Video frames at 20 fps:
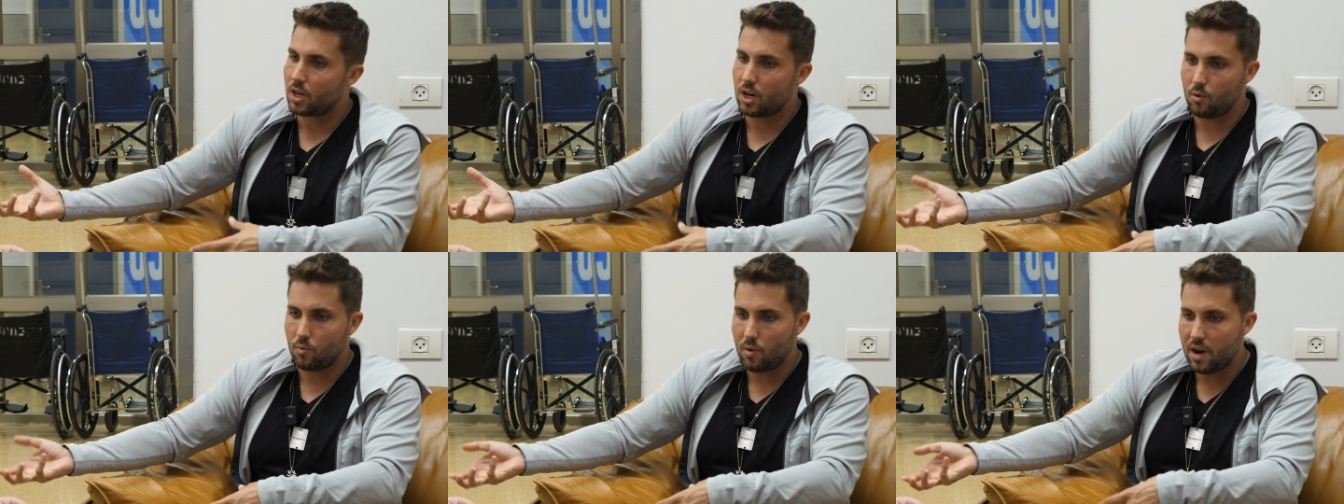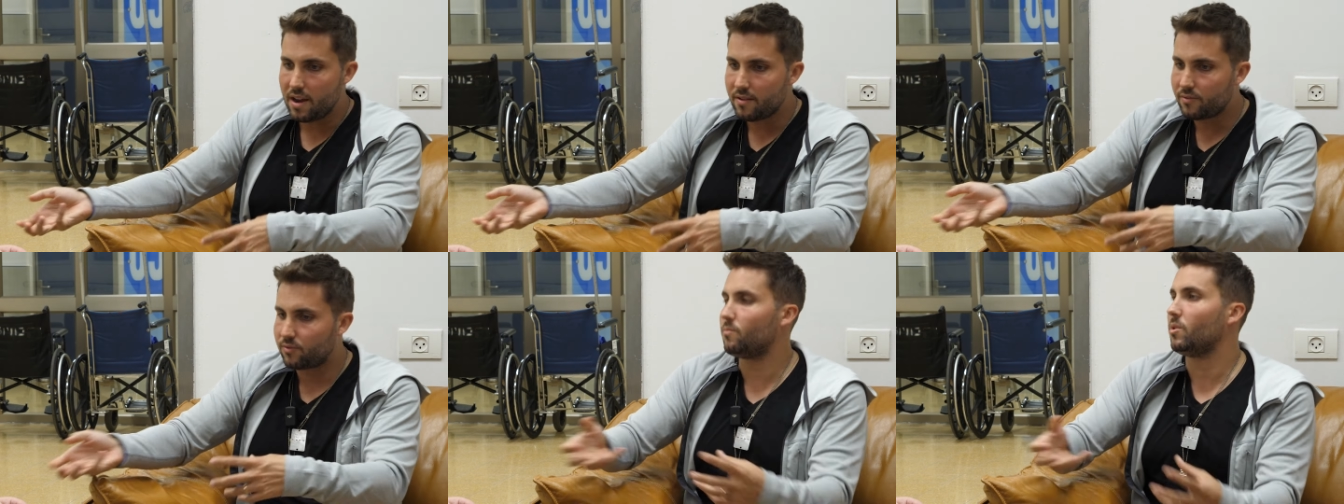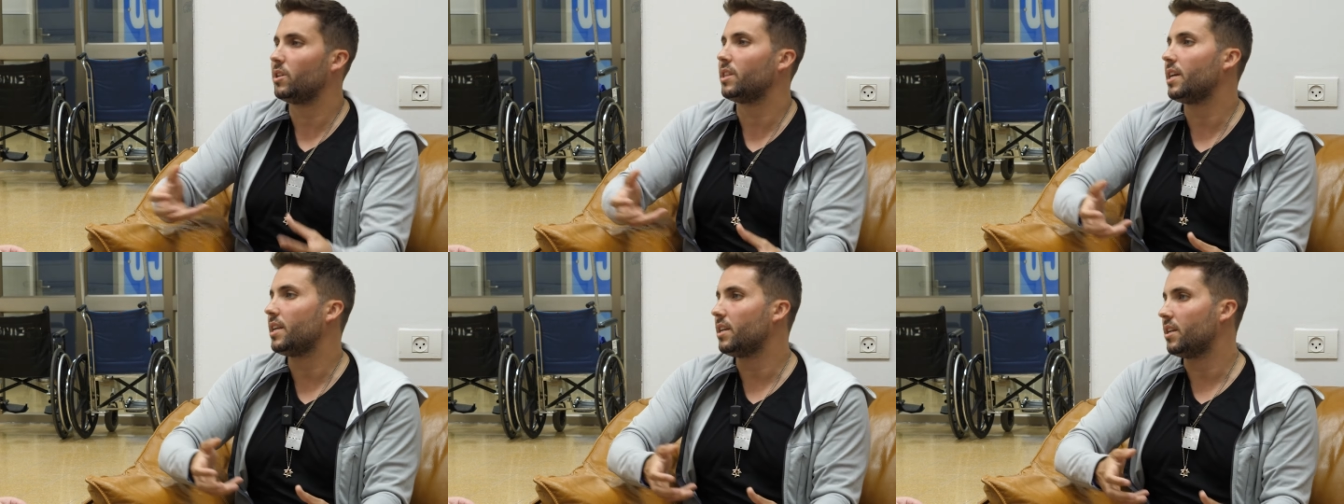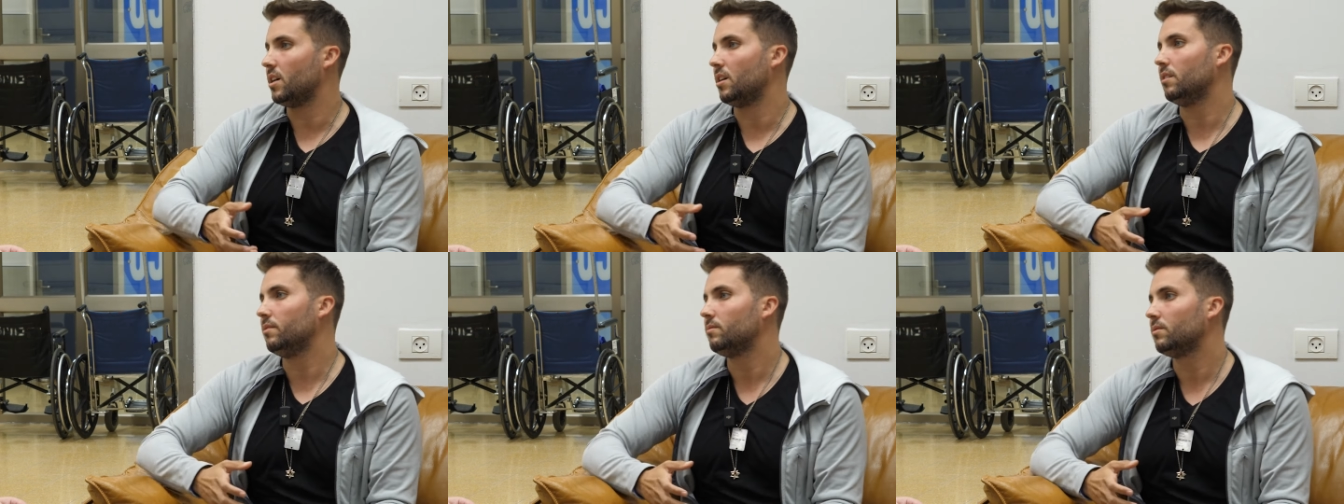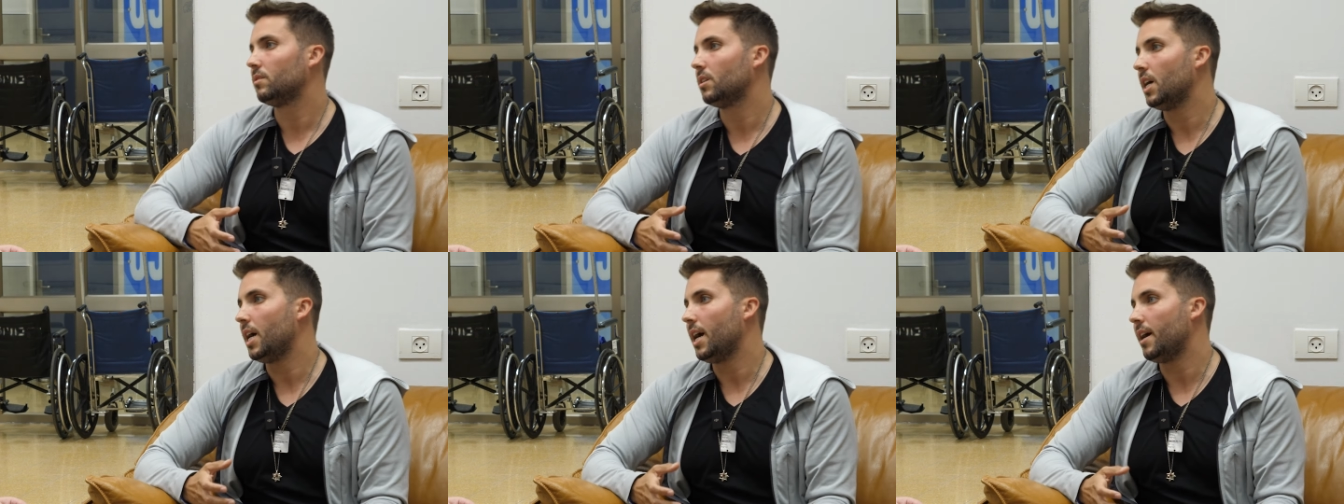away from what they know
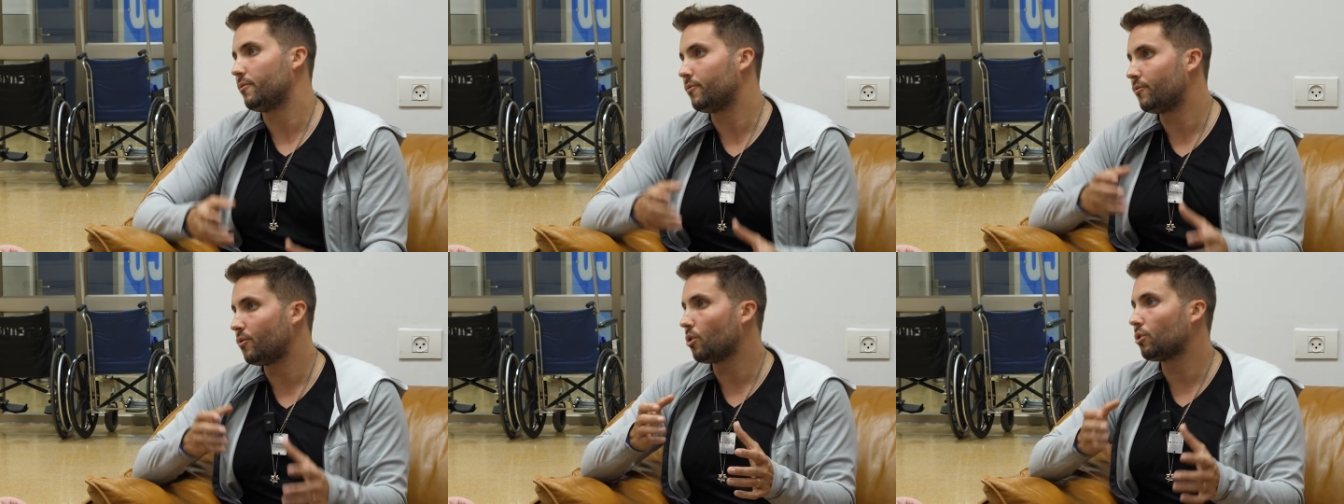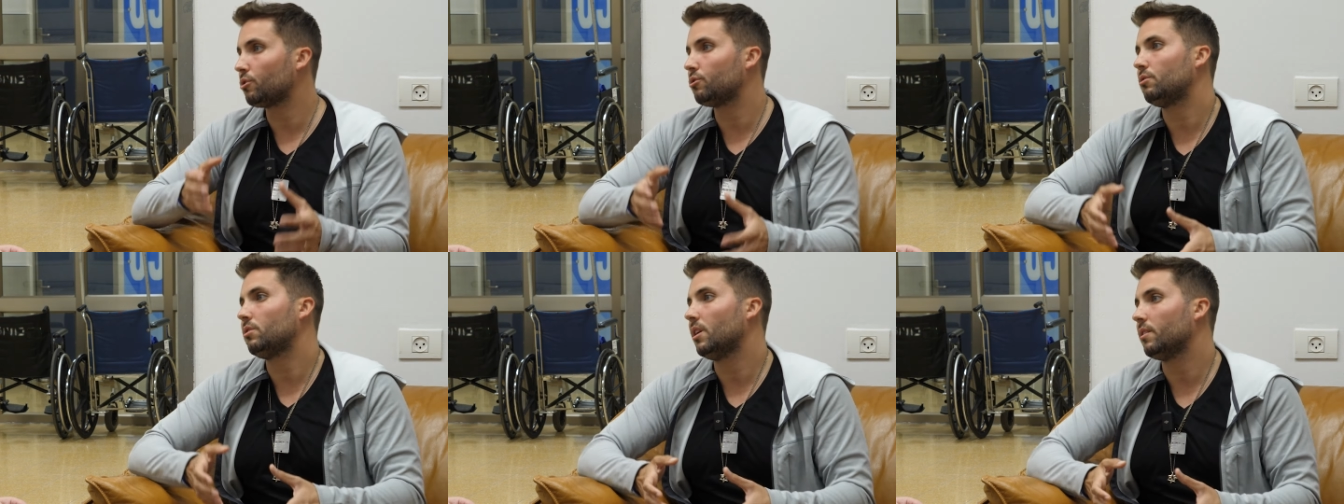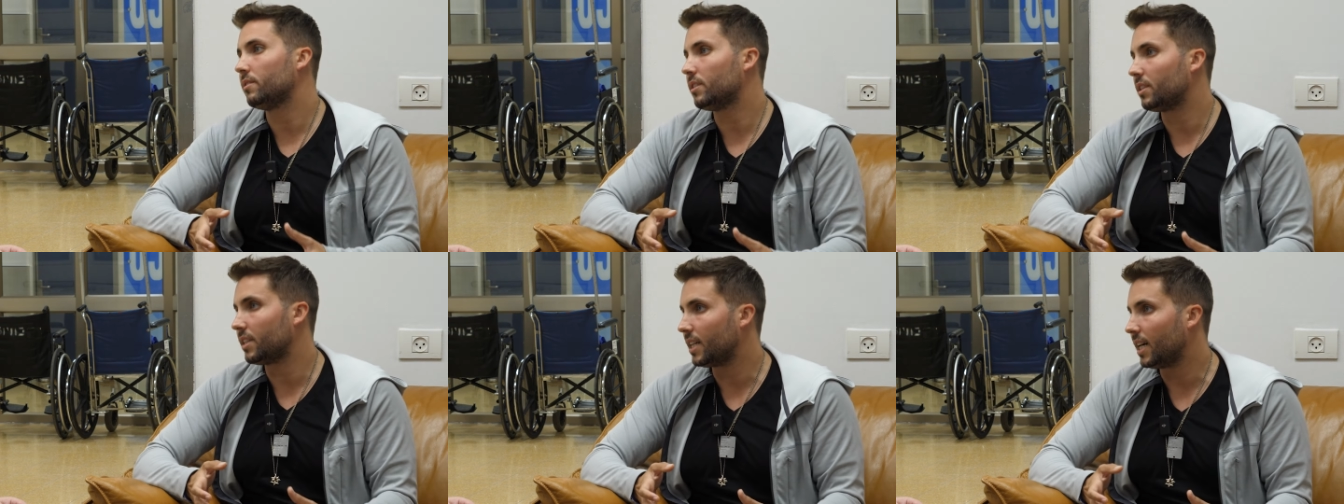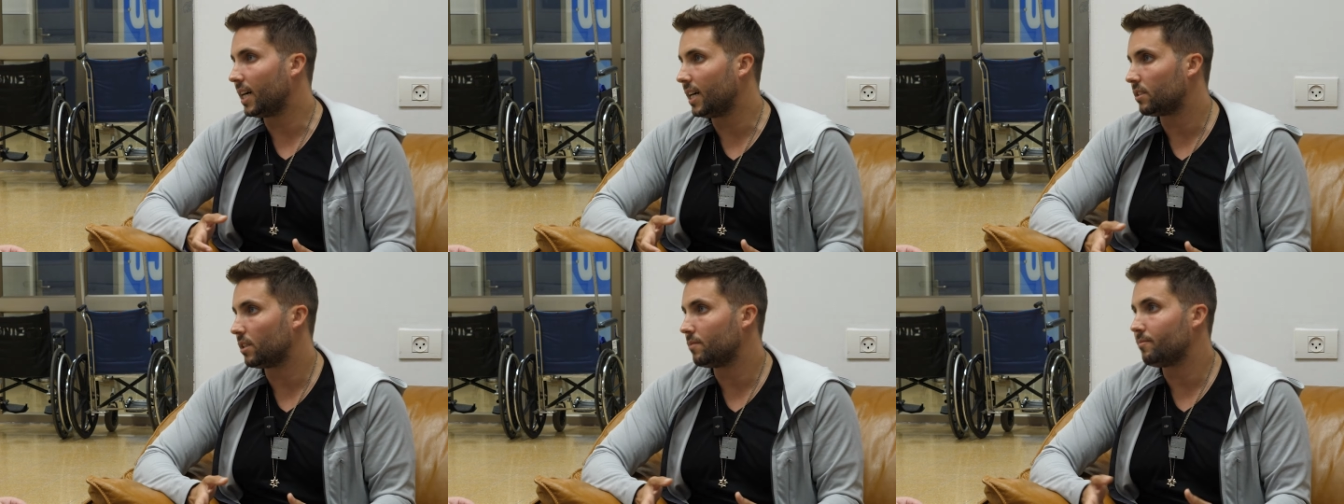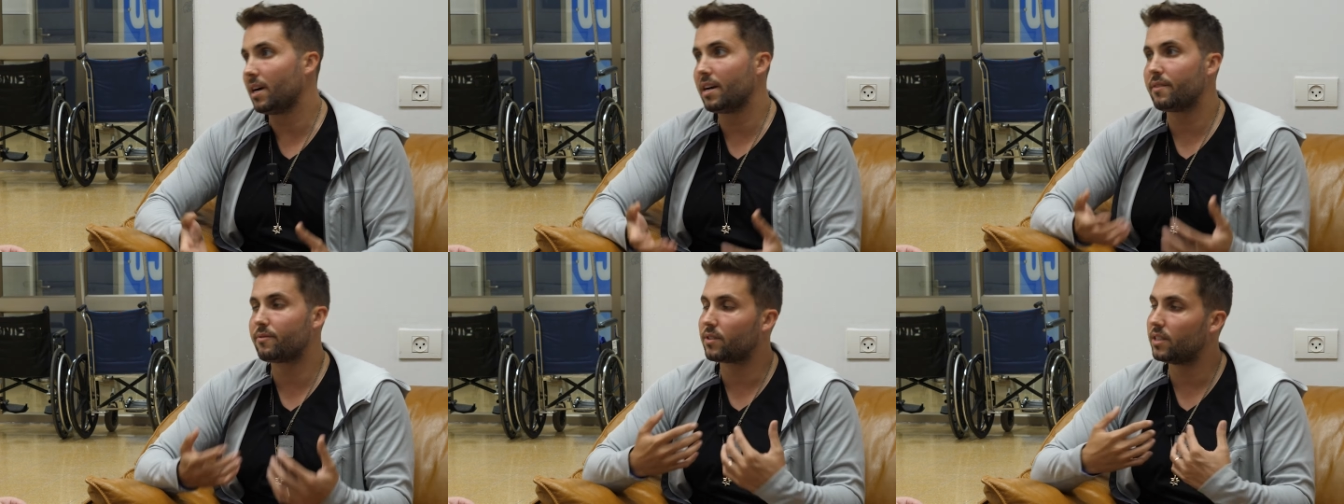and forced to go into Gaza,
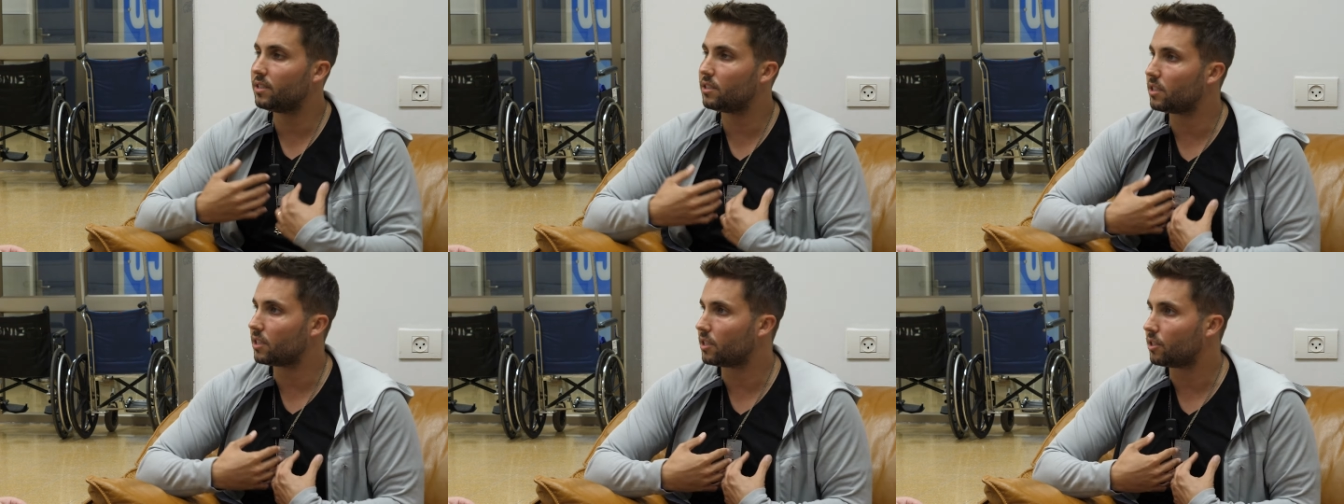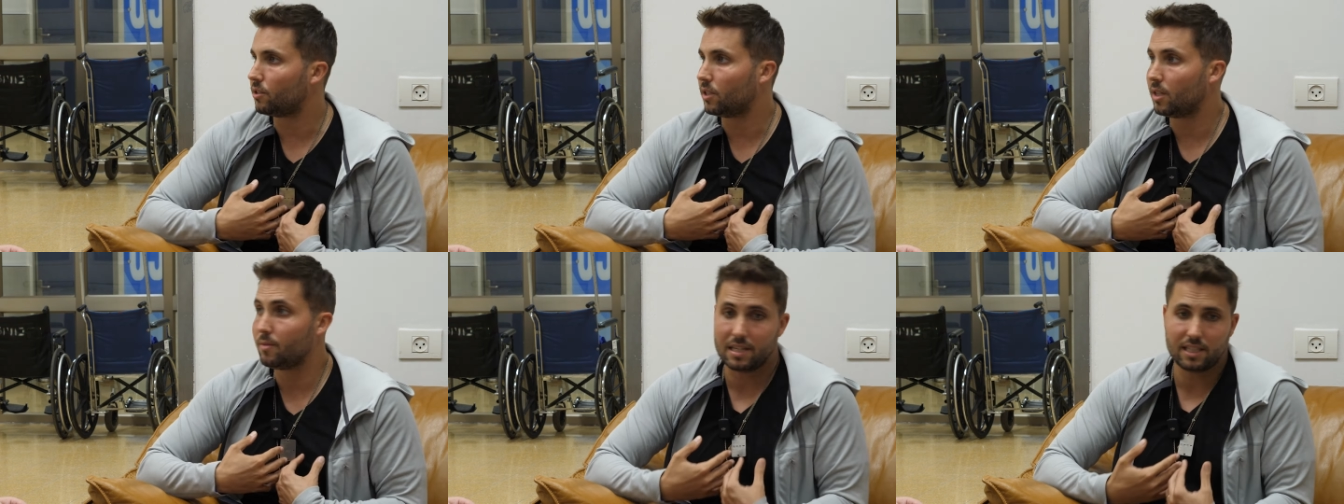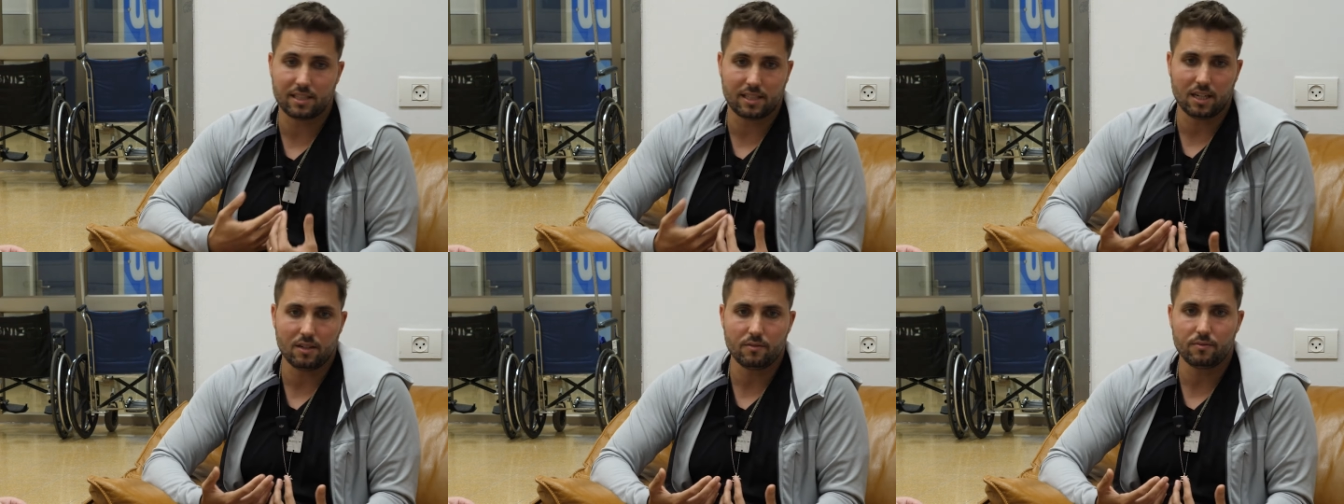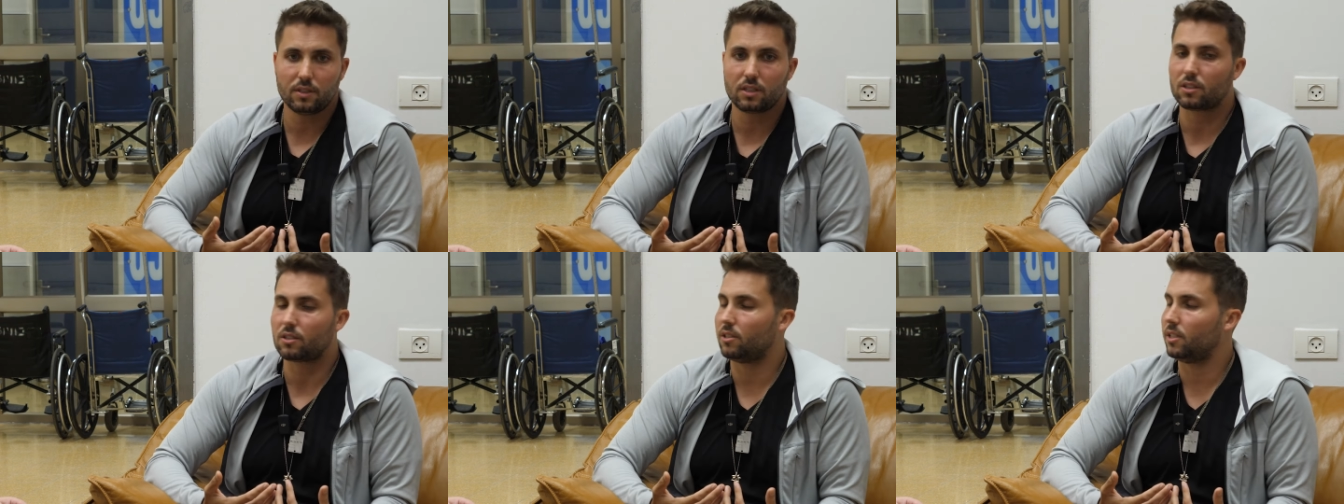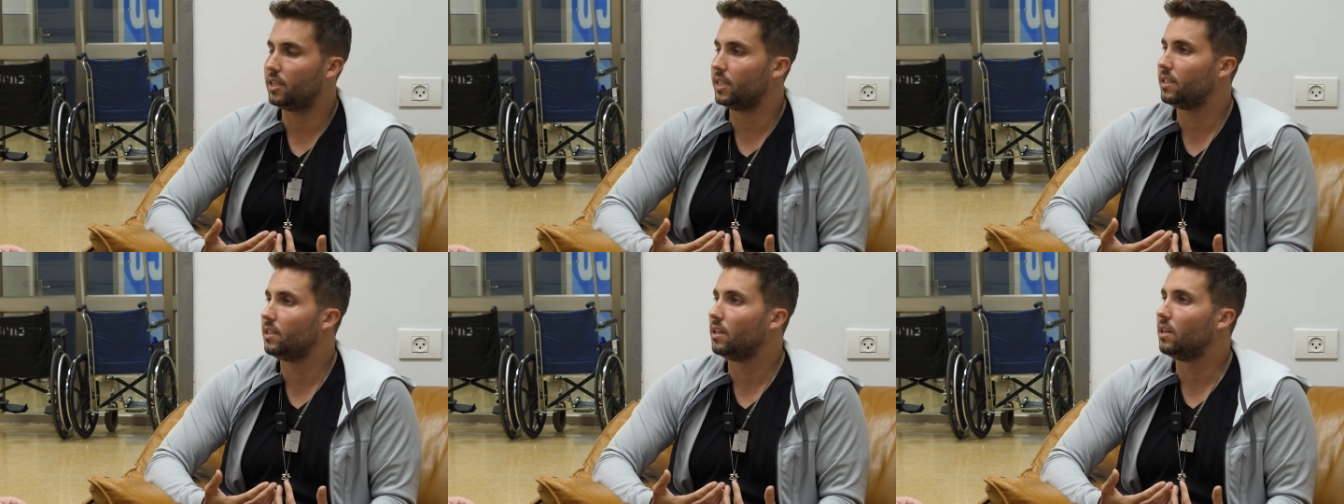my friends included, myself
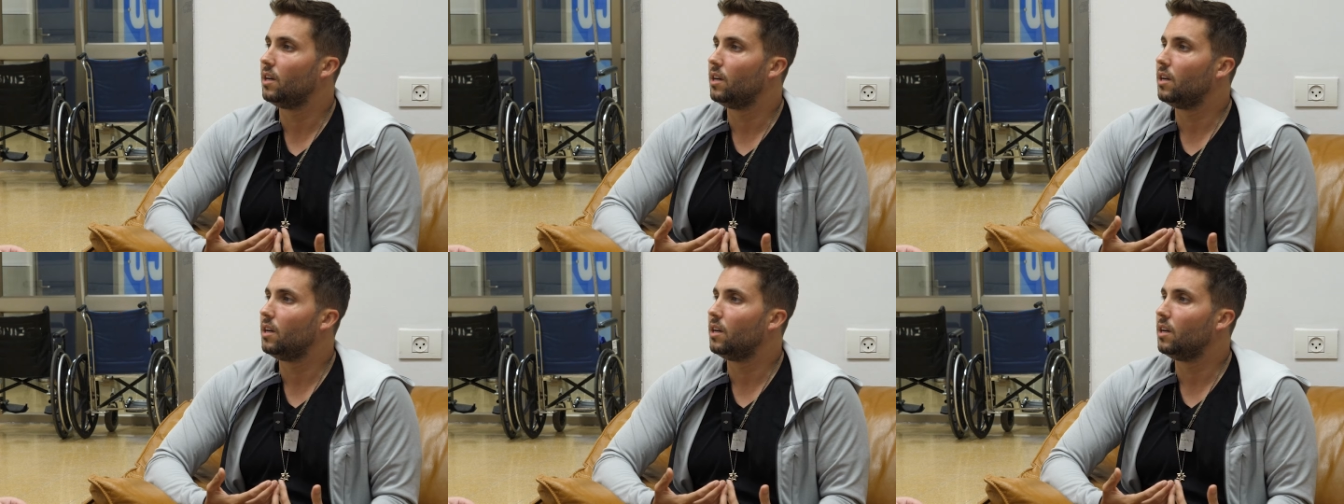included,